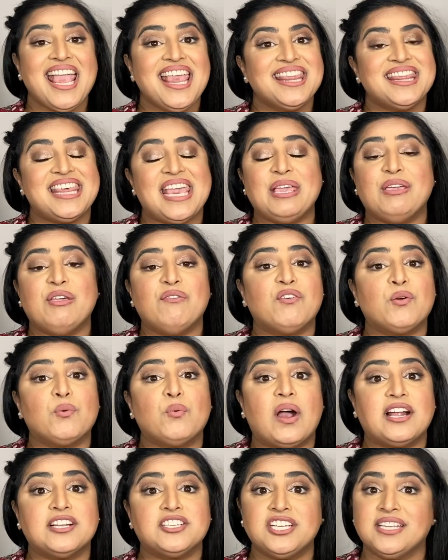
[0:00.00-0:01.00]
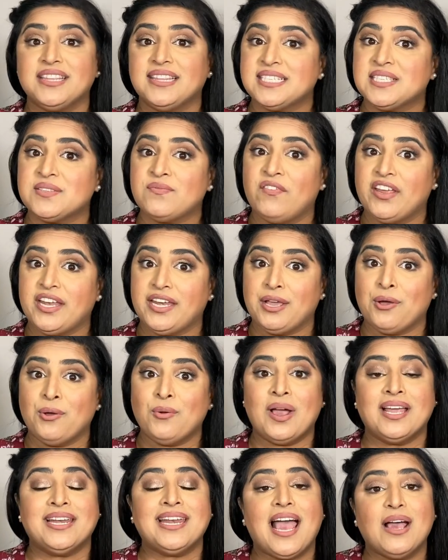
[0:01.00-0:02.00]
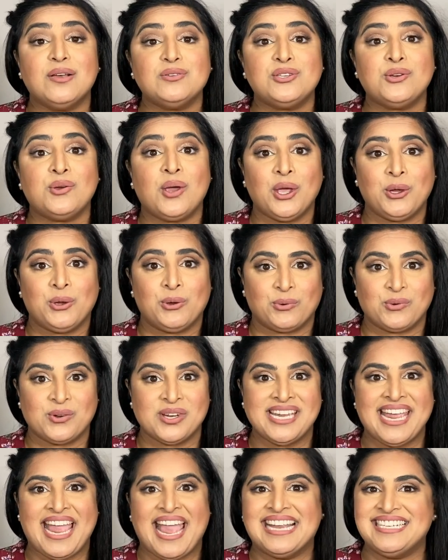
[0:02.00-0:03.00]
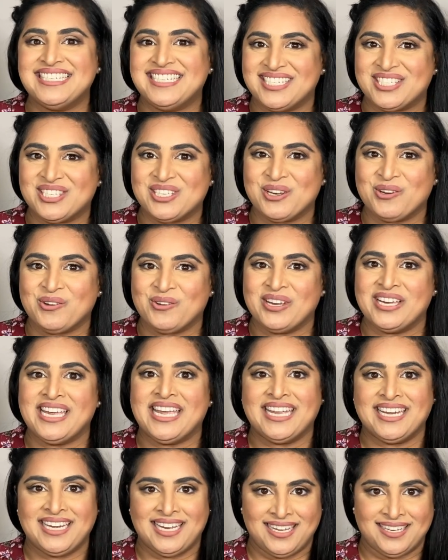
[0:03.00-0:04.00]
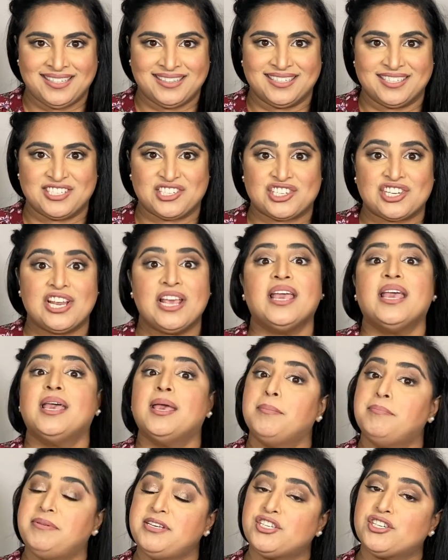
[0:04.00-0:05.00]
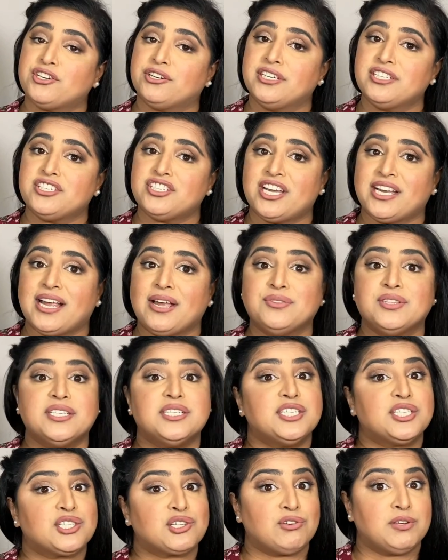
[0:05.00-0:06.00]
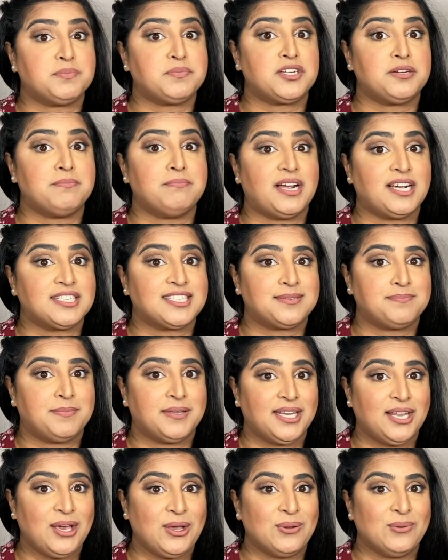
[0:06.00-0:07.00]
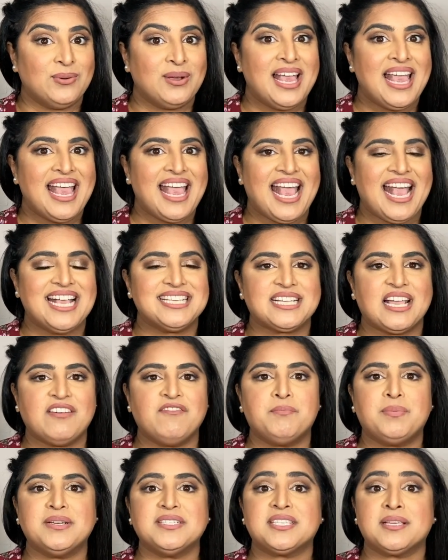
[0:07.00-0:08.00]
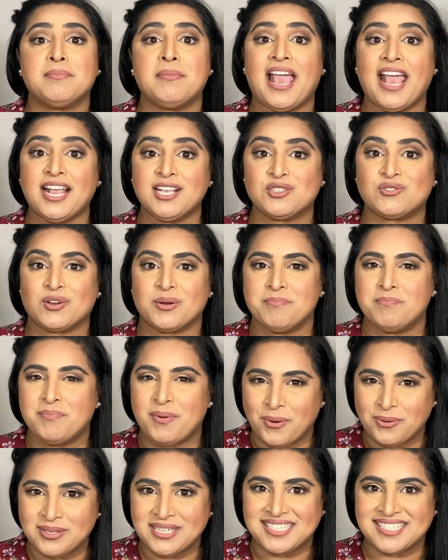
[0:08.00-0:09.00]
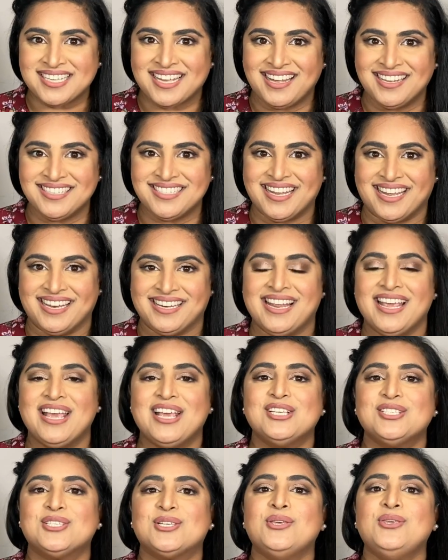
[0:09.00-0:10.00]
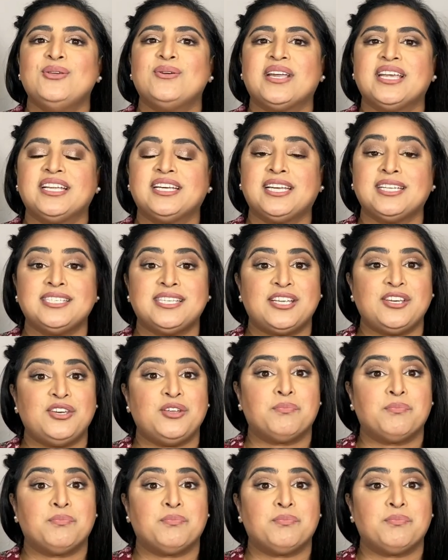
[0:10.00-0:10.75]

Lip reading: Thank you for watching this video on how to agree and disagree in English. Be sure to check out the description box below, as I've put some extra bonus content so you can continue